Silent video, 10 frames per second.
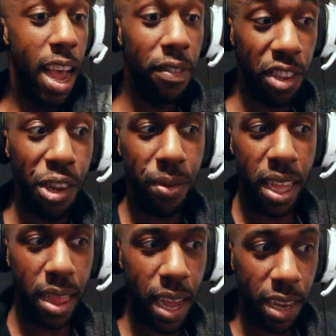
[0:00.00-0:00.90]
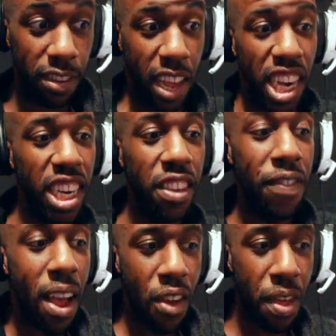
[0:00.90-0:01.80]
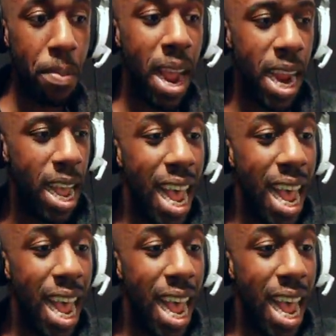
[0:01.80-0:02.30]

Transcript: If Tooty thinks she's fairer than me,